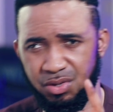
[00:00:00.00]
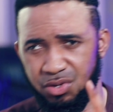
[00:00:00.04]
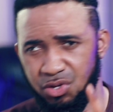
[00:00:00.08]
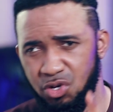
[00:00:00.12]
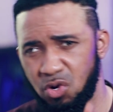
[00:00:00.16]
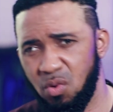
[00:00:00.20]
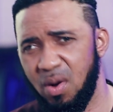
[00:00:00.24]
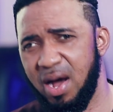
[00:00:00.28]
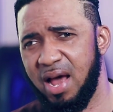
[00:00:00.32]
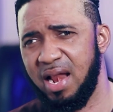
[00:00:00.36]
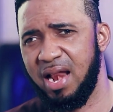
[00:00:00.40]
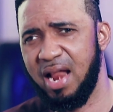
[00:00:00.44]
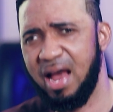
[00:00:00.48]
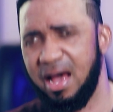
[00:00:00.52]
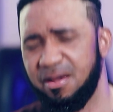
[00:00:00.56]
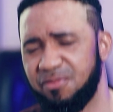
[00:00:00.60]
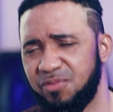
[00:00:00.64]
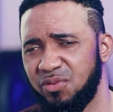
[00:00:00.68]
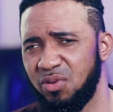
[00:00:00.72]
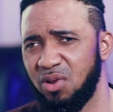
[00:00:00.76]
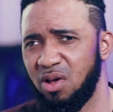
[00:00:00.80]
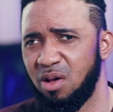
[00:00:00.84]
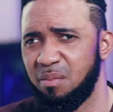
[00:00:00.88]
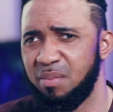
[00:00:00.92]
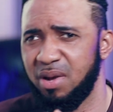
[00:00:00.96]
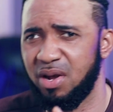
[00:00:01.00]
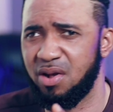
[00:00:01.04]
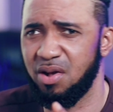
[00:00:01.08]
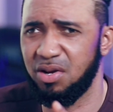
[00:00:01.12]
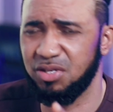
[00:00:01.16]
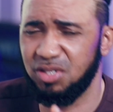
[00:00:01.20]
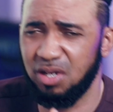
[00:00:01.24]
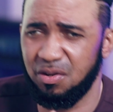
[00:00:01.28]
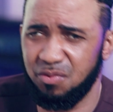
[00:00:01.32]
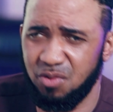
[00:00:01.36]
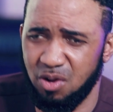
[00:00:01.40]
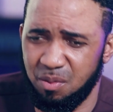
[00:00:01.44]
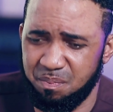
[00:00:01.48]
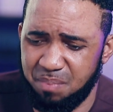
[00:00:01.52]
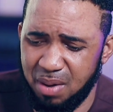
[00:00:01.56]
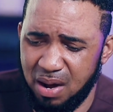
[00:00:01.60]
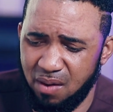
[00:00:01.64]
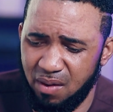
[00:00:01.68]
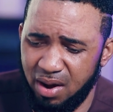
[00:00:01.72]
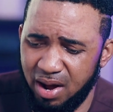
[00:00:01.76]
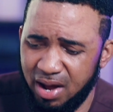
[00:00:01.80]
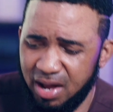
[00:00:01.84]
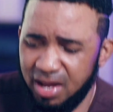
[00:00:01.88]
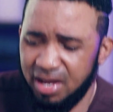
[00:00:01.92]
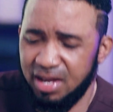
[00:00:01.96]
You are alive not because of your
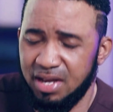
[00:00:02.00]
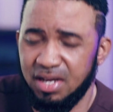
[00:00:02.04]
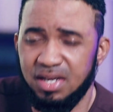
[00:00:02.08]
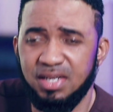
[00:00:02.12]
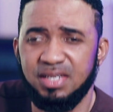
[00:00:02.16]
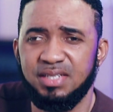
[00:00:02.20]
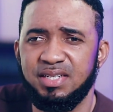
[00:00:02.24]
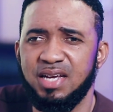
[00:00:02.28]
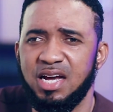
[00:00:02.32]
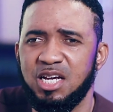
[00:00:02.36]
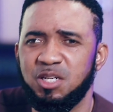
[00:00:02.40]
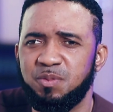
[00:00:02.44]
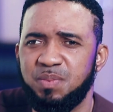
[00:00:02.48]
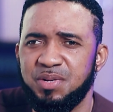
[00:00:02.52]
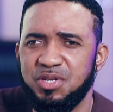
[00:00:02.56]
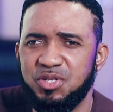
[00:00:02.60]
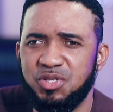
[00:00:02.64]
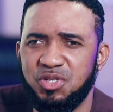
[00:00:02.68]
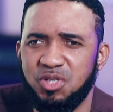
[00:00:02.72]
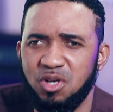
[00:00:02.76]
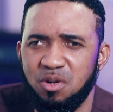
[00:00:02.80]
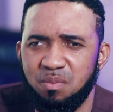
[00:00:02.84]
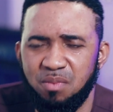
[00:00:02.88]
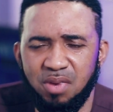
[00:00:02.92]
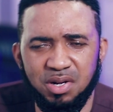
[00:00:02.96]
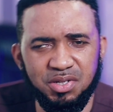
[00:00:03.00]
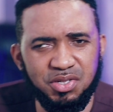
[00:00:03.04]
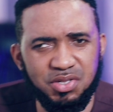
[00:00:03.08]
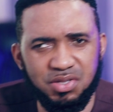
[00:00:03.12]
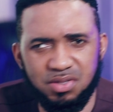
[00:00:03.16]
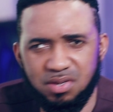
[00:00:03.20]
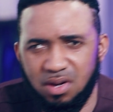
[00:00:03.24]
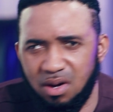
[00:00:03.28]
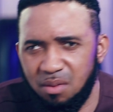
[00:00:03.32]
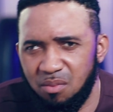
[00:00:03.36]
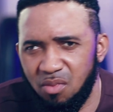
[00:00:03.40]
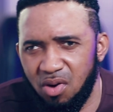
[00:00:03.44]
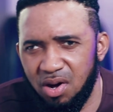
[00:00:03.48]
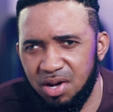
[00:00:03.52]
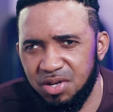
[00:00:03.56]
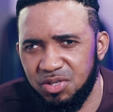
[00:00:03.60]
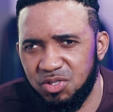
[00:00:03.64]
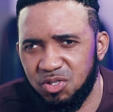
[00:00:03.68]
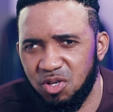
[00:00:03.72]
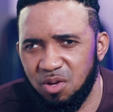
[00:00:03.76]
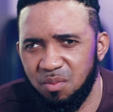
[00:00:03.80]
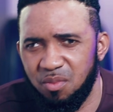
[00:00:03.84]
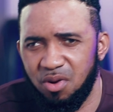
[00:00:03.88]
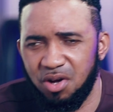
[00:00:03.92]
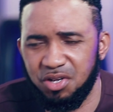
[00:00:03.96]
power. There's been so much turmoil, so